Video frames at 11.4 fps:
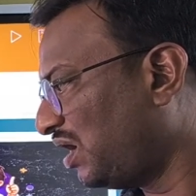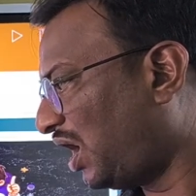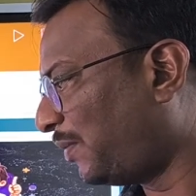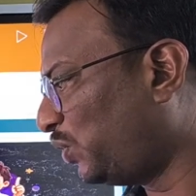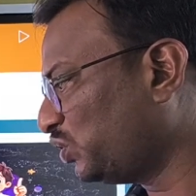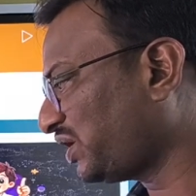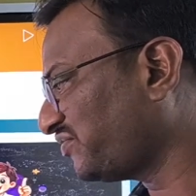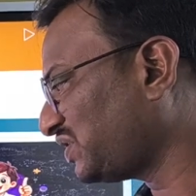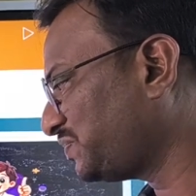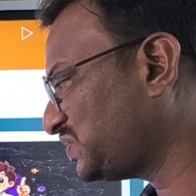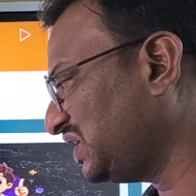Amount of
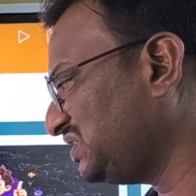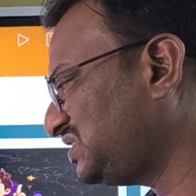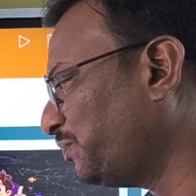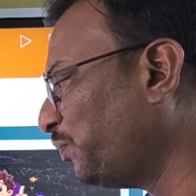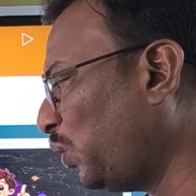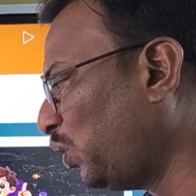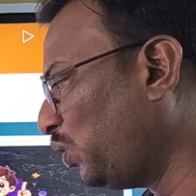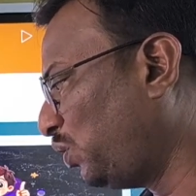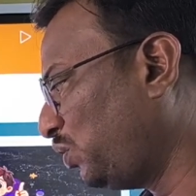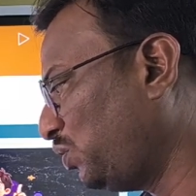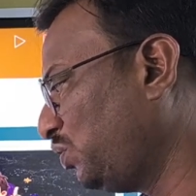substance,
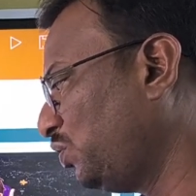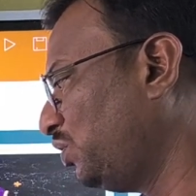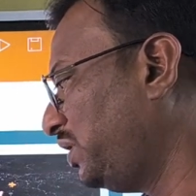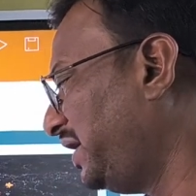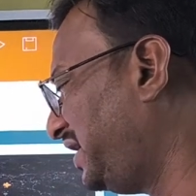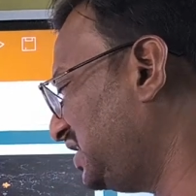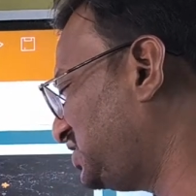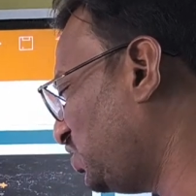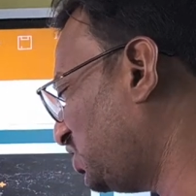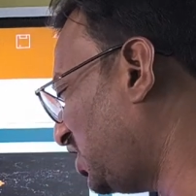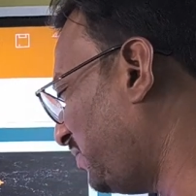mole. It is
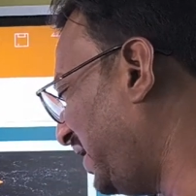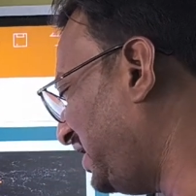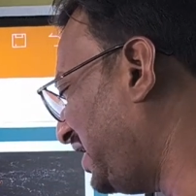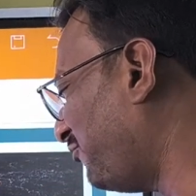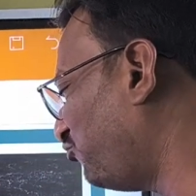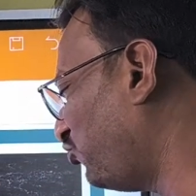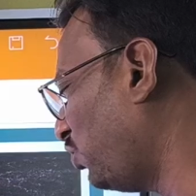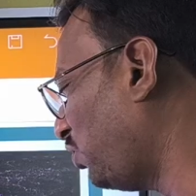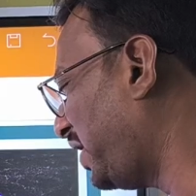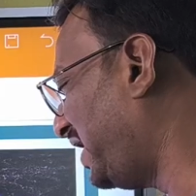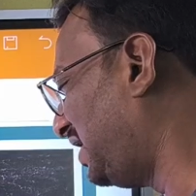denoted by
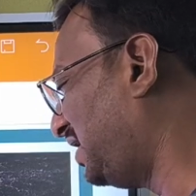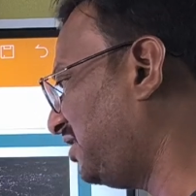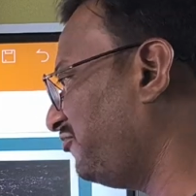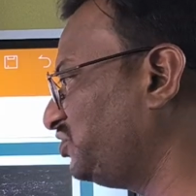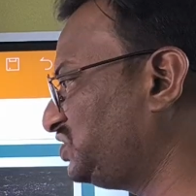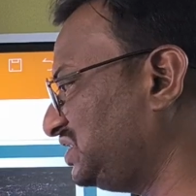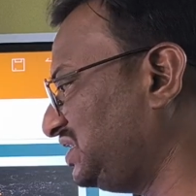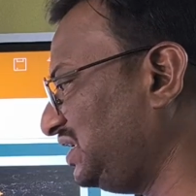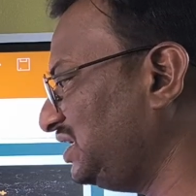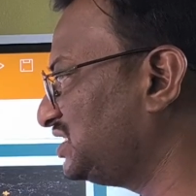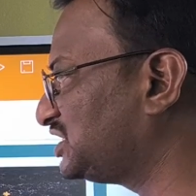MOL, which is
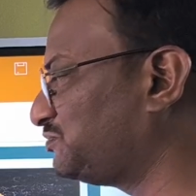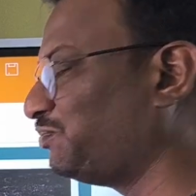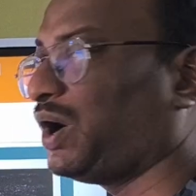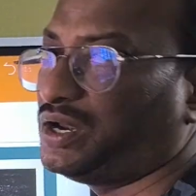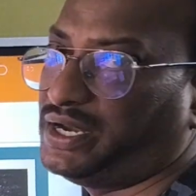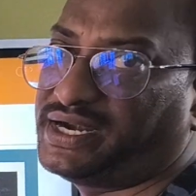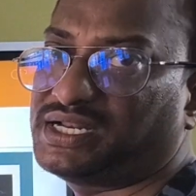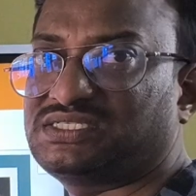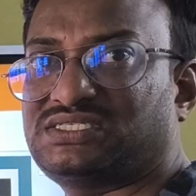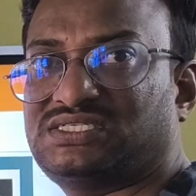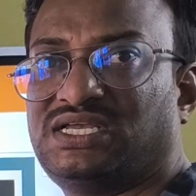in small
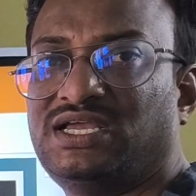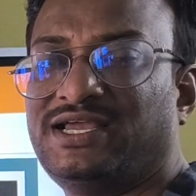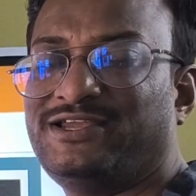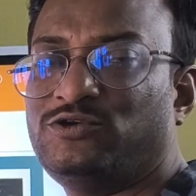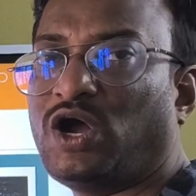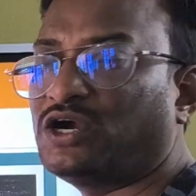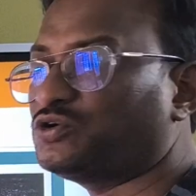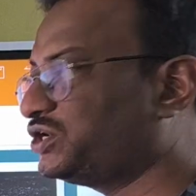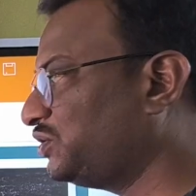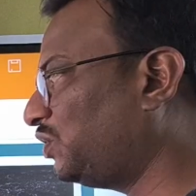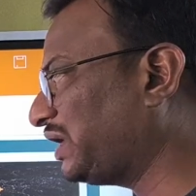letters. You have to
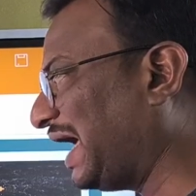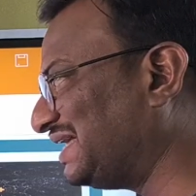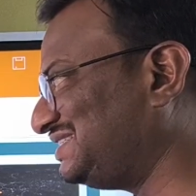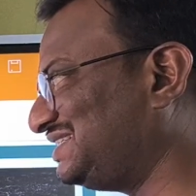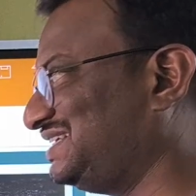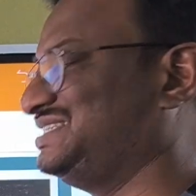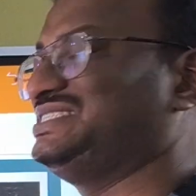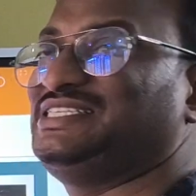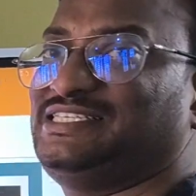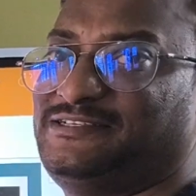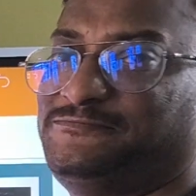denote as it
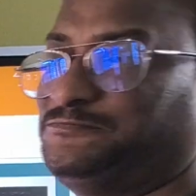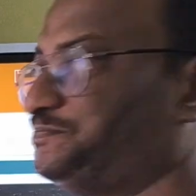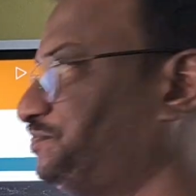is.